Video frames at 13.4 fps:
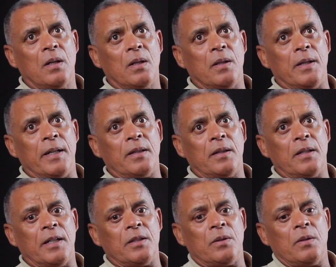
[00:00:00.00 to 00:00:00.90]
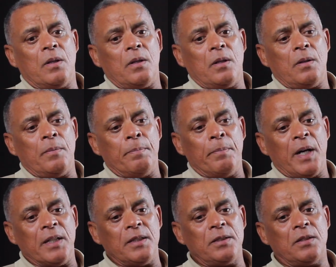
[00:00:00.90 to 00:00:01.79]
that
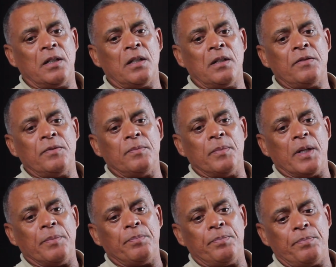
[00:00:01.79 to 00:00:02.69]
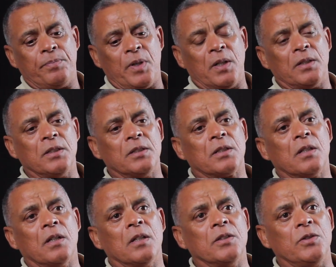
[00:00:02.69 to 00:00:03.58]
my staff, my partners
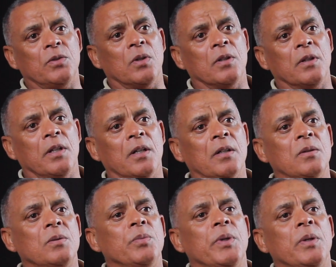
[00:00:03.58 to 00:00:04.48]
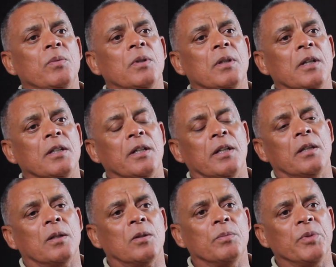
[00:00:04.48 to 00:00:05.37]
can't do on their own, we will then get
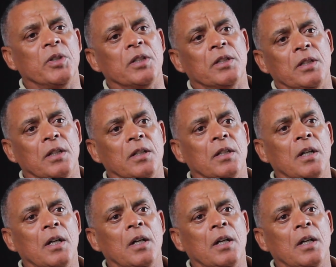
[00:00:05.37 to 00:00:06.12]
the community in.